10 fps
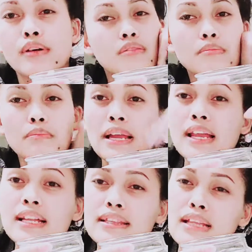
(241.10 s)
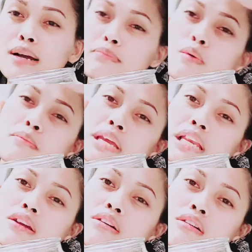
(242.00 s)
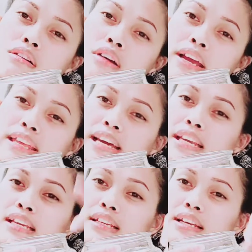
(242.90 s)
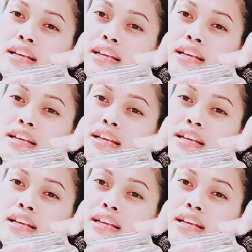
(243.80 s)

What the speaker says: Balat ng pomelo. Ayan.